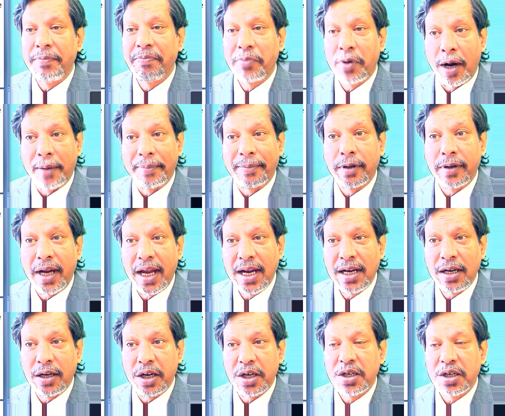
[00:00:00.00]
Learn
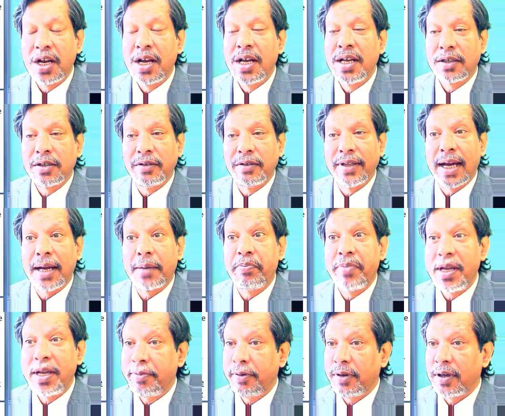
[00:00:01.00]
proper English so
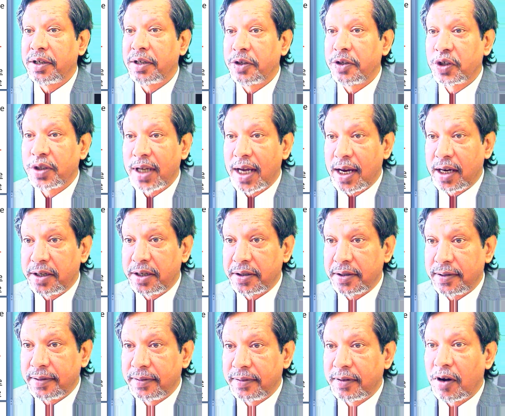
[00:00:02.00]
that people
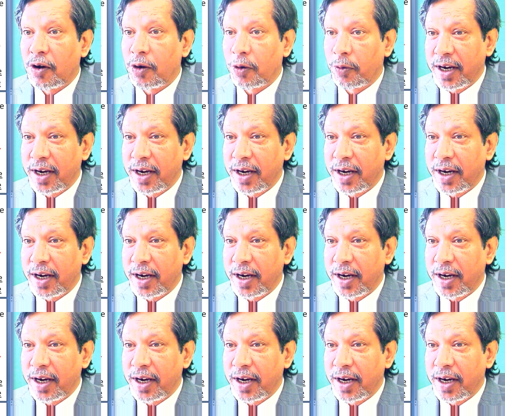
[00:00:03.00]
understand you.